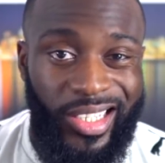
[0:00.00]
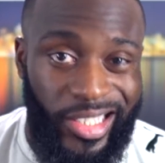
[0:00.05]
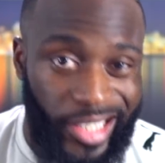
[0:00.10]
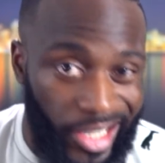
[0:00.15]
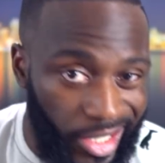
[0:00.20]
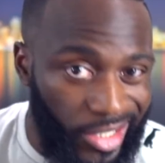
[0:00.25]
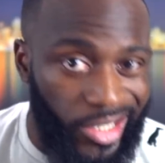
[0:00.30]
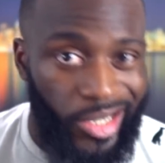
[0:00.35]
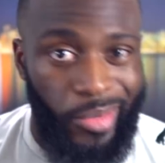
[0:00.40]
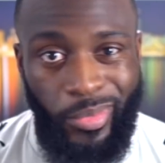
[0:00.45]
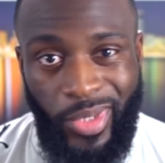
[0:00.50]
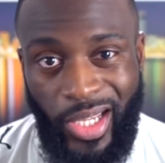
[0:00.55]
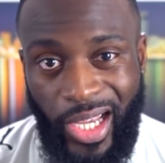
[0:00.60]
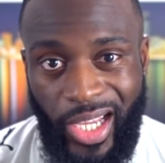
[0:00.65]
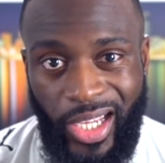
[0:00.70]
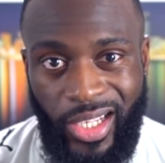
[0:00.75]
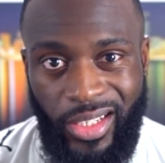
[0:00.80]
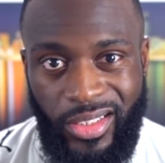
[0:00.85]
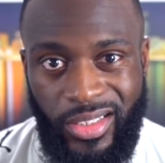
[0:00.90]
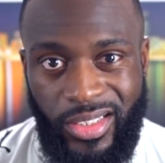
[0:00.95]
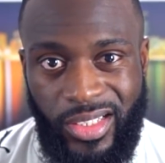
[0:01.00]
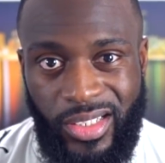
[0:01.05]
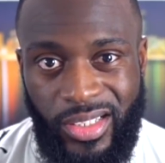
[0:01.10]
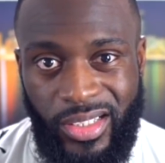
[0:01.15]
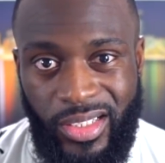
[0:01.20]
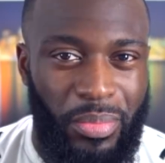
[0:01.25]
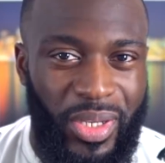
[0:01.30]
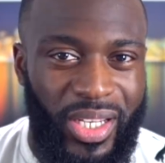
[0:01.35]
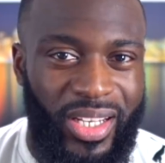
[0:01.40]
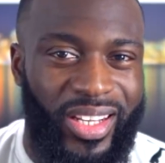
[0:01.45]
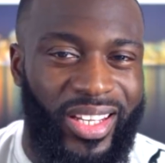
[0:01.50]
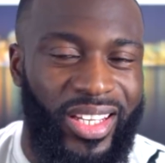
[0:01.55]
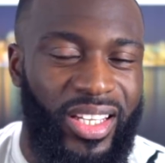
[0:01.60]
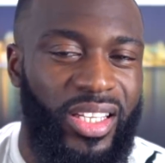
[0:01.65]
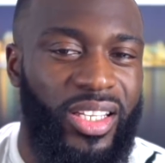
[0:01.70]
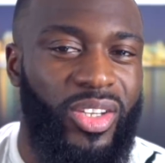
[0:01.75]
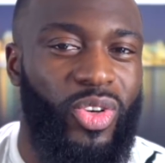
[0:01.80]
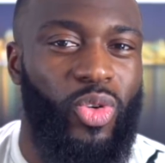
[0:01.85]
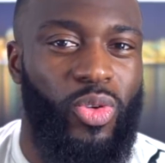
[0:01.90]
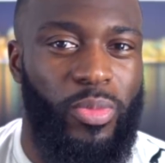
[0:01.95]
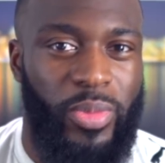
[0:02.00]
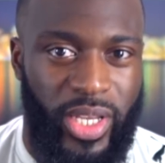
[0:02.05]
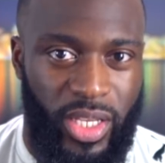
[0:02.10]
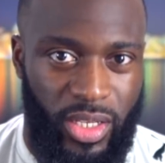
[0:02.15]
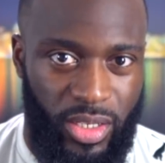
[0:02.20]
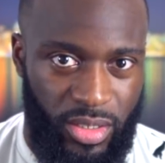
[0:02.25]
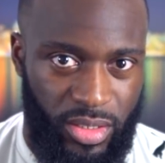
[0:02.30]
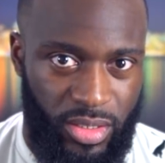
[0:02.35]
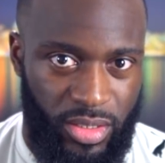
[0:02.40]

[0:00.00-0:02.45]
get them gains. Be the eagle, mate.